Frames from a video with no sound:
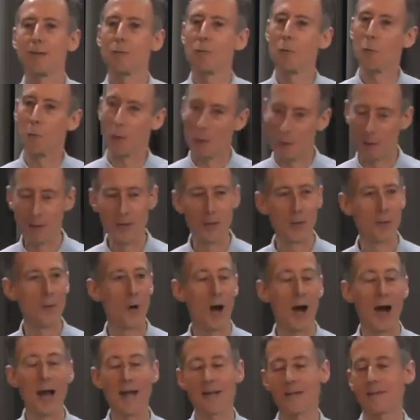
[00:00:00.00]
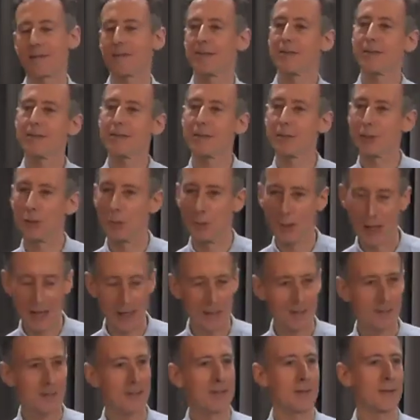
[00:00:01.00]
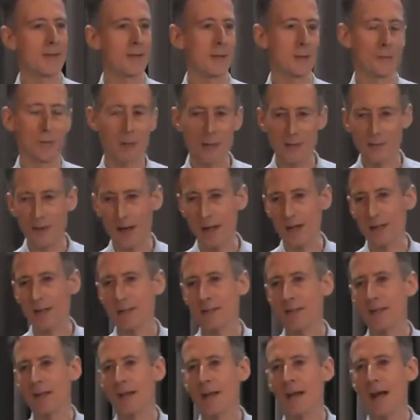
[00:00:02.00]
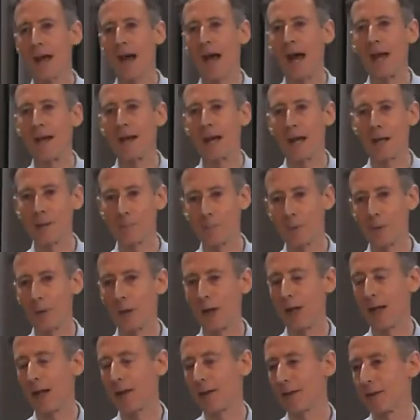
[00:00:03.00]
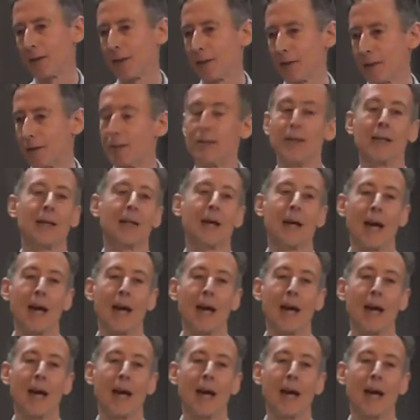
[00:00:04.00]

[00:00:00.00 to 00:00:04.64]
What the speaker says: Well, we were on the right to elect the prefects and head boy and head girl.